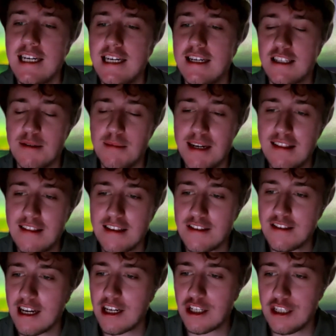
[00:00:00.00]
To make
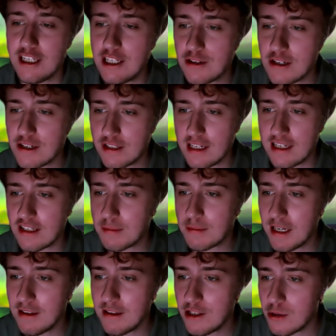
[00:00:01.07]
this section interesting,
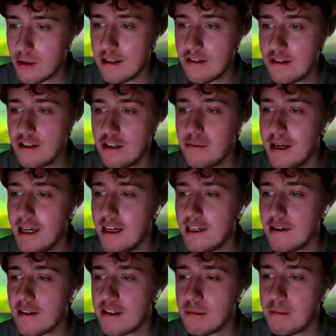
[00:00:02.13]
explain the choices you made in
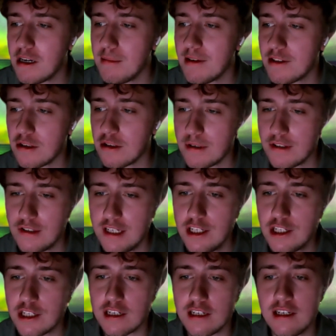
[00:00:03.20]
your experimental
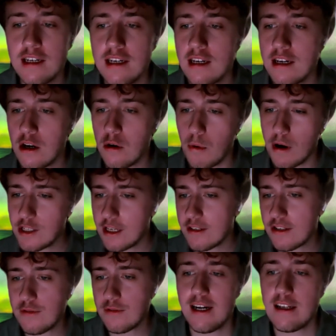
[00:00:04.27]
procedure. What
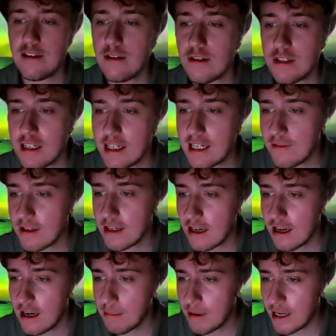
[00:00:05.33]
justifies using a given
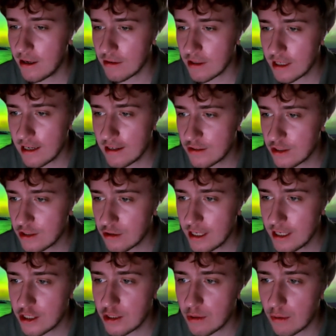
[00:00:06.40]
compound,
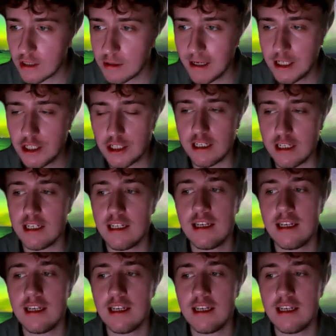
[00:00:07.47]
concentration, or dimension?